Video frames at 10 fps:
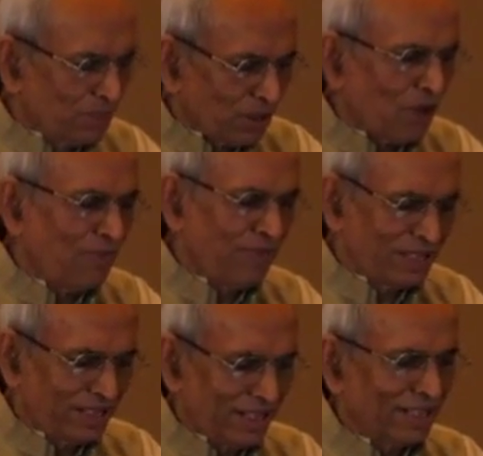But
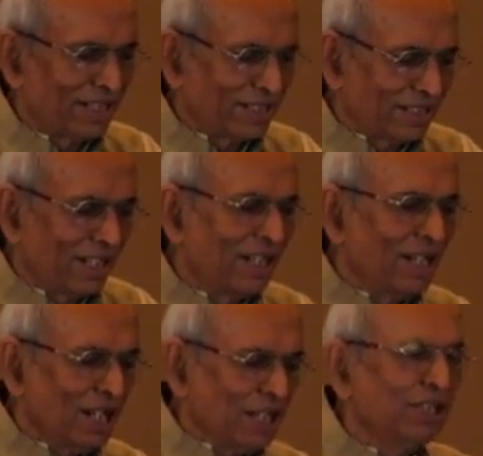obviously, as I said,
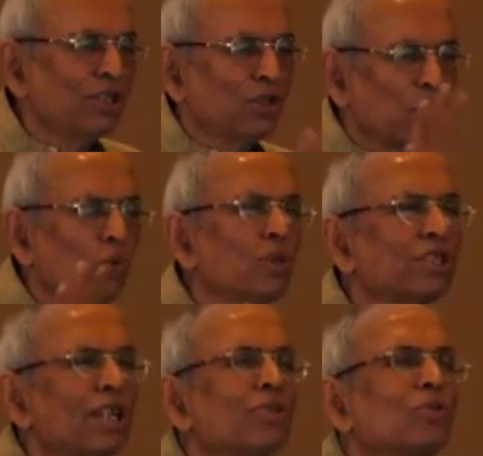these
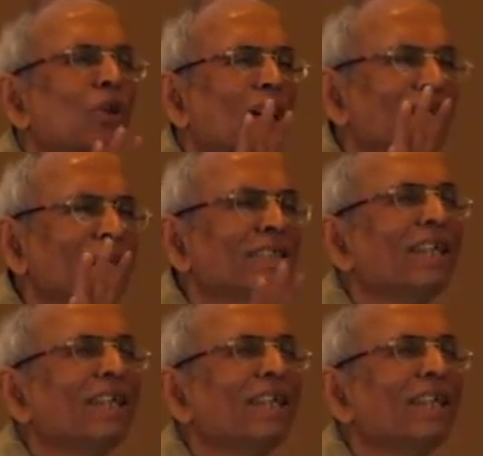rules and so on,